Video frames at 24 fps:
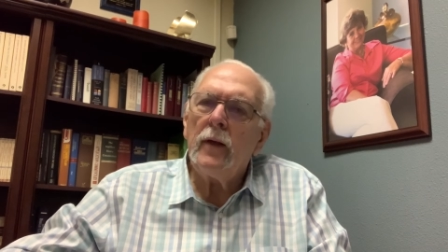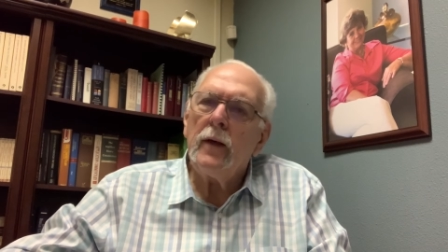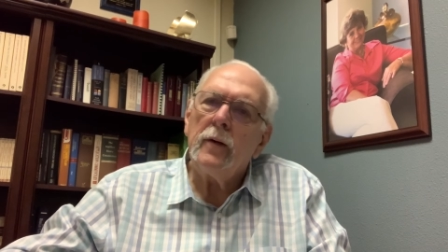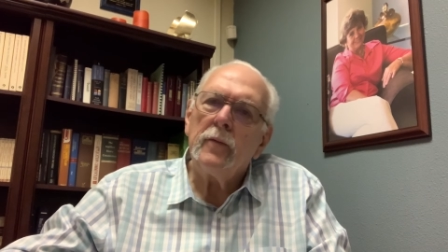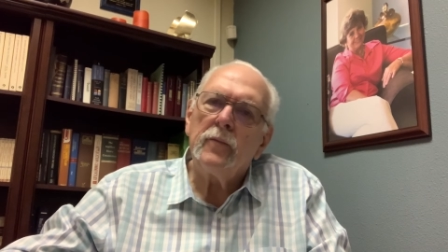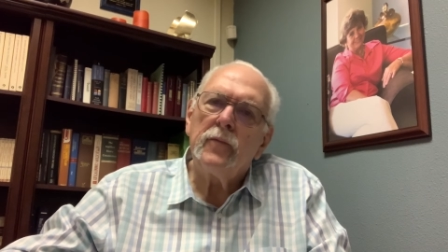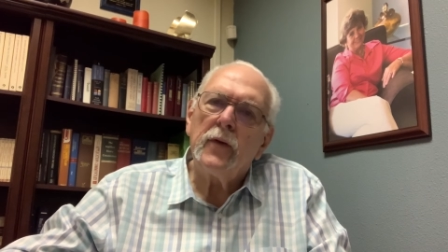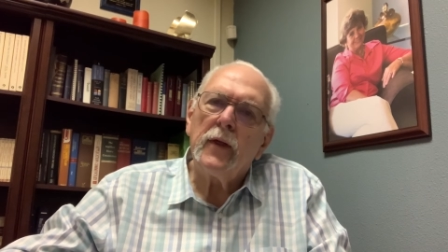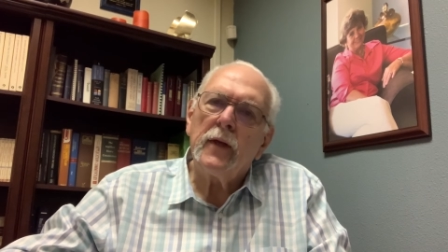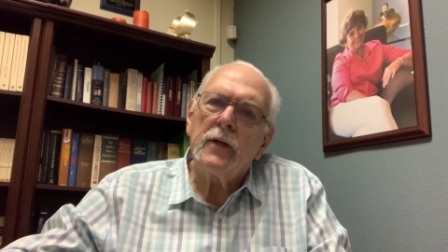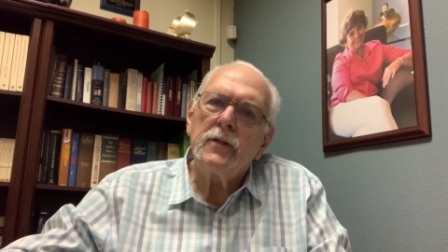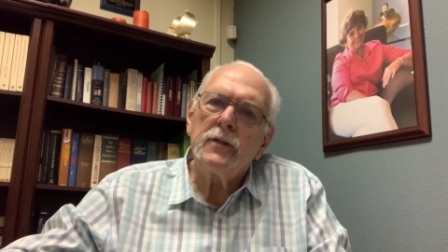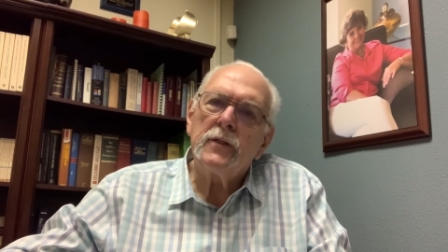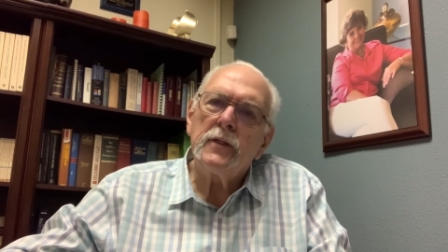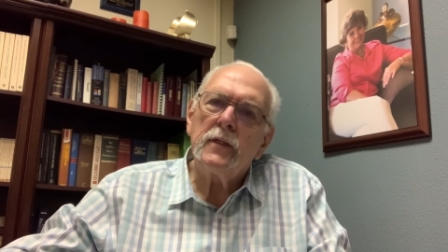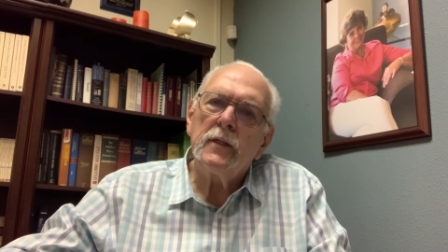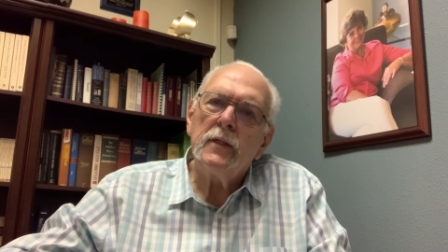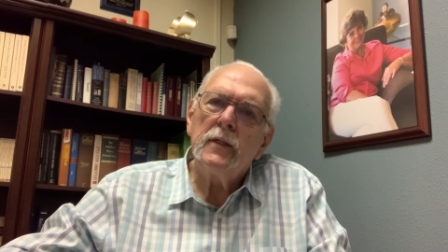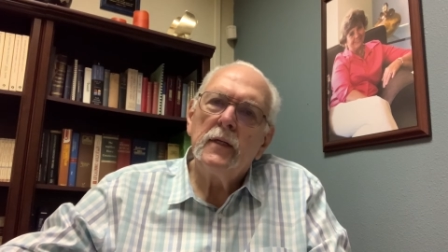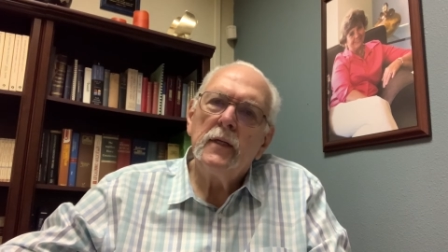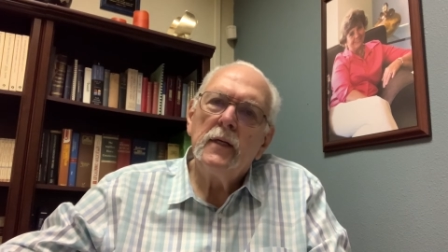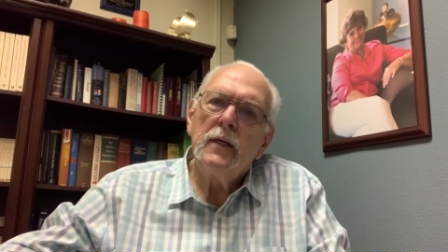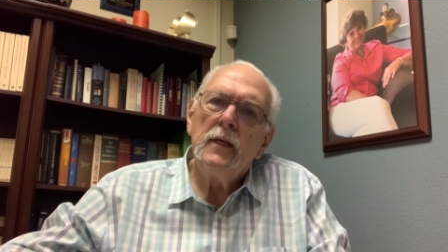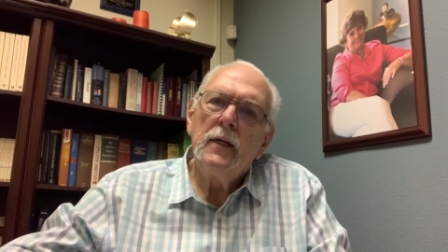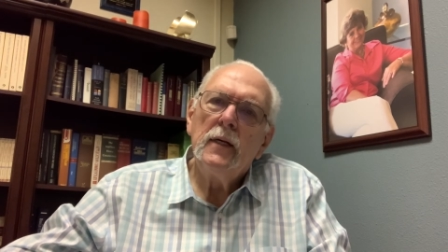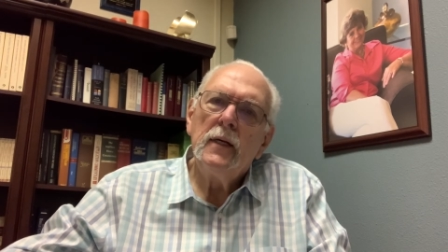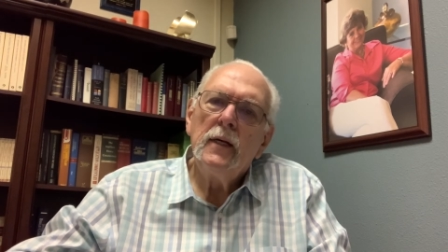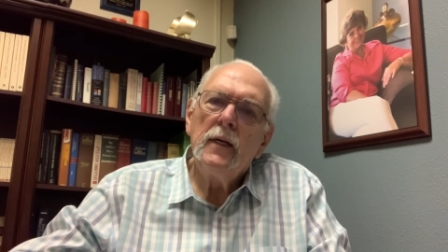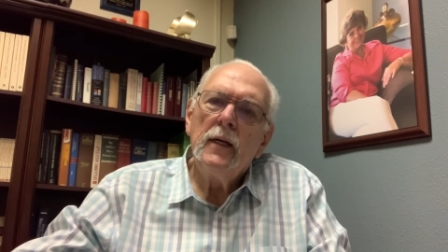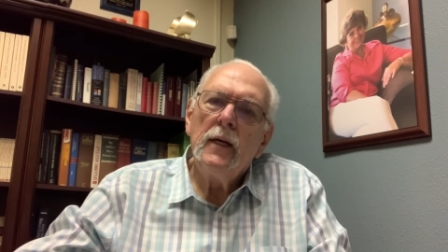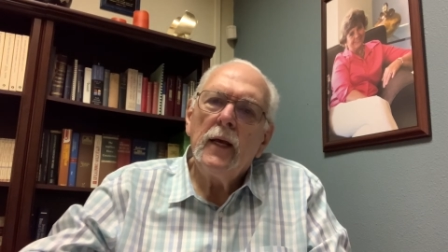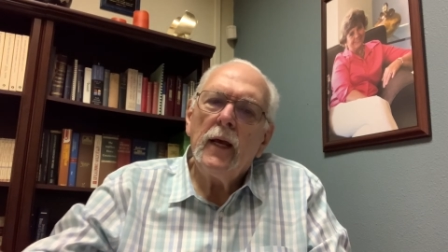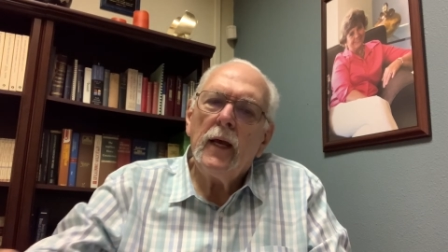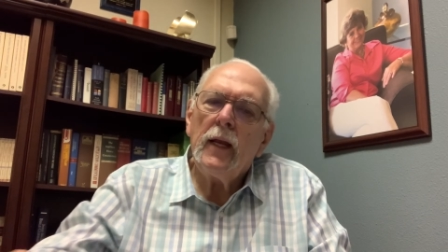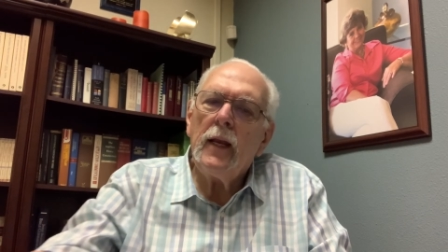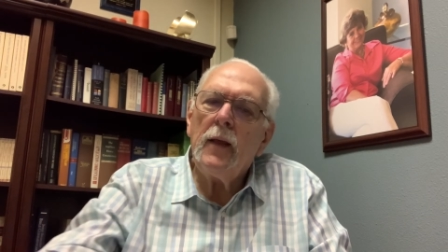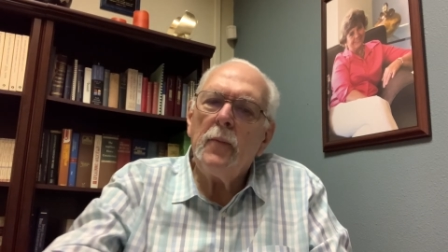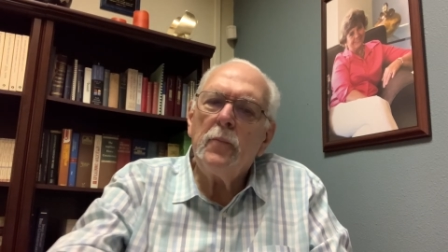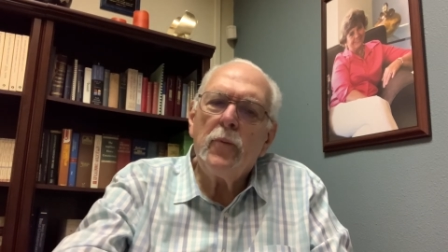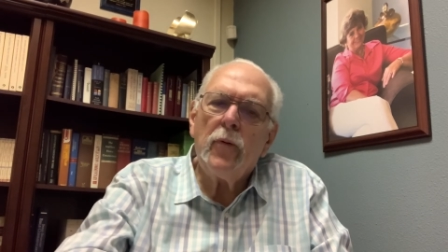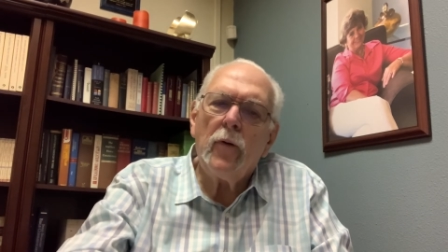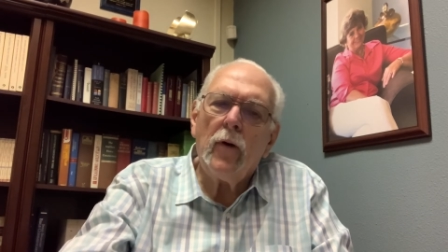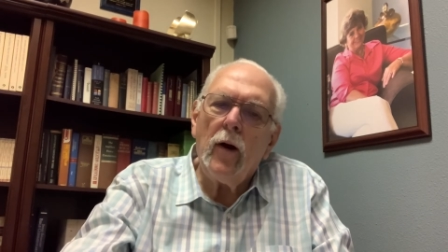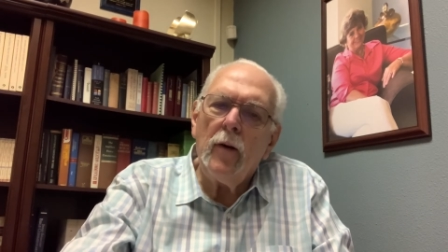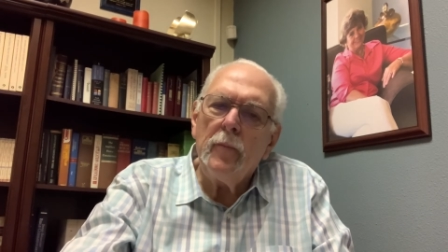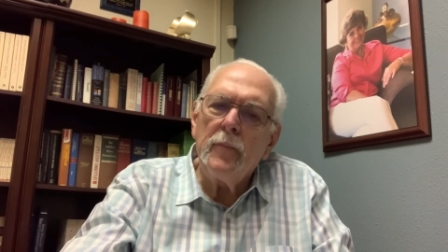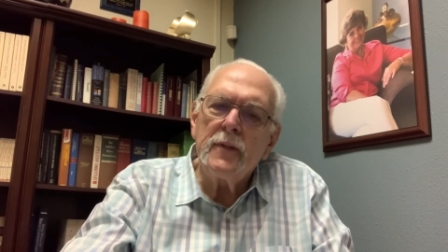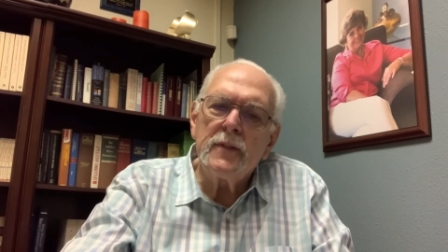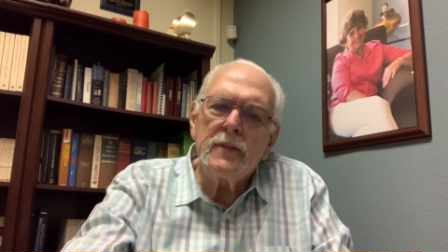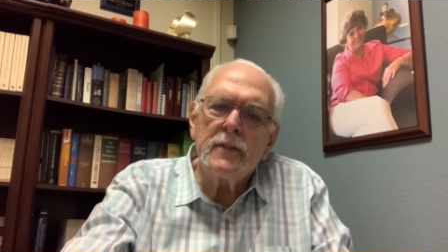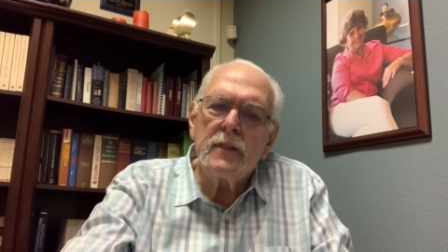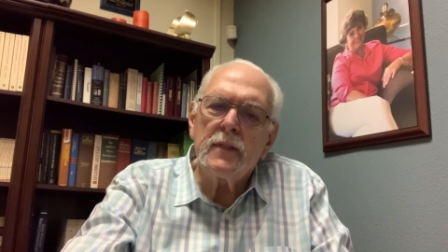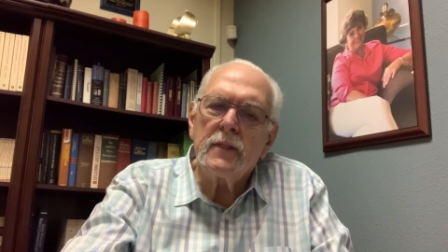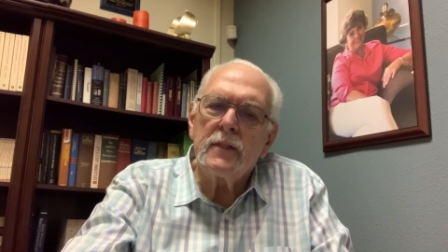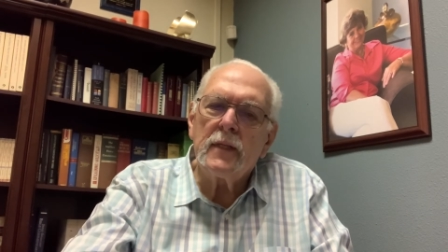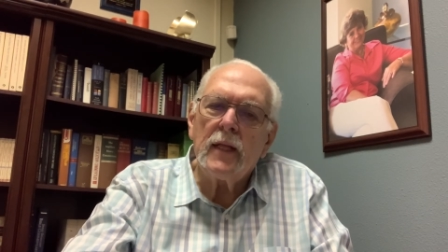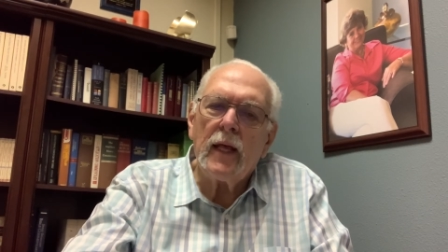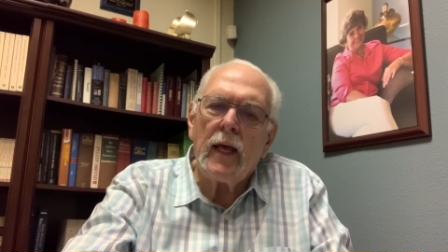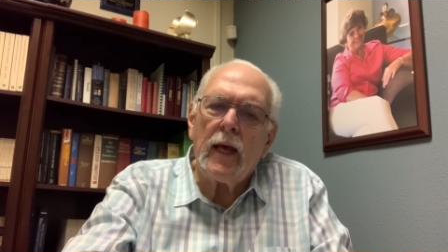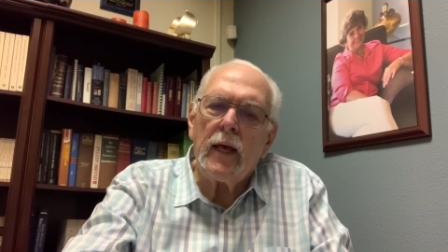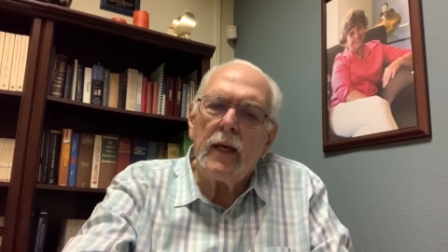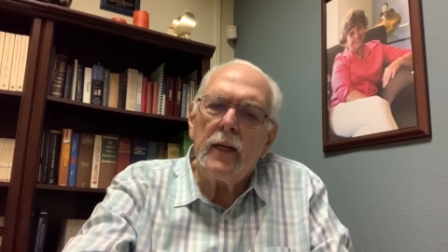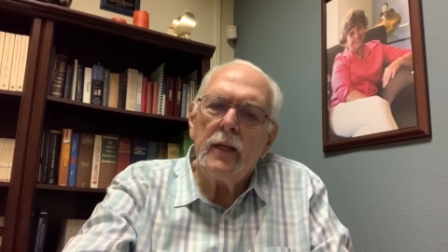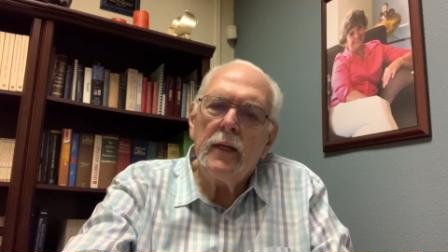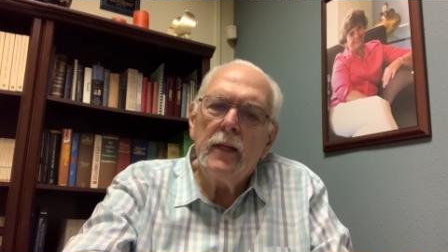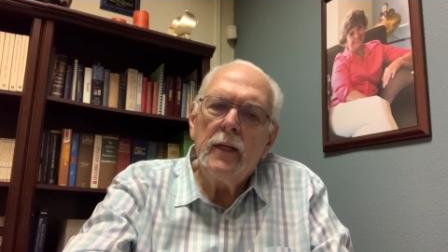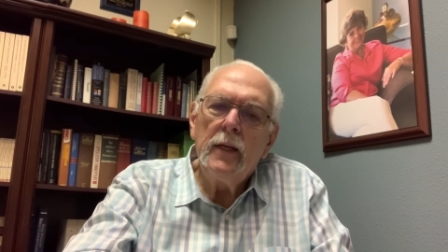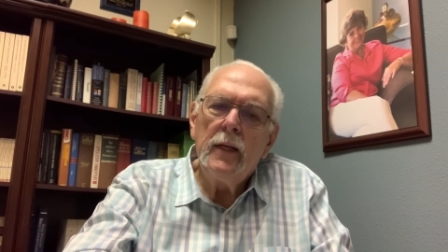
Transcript: affliction. And he promises that.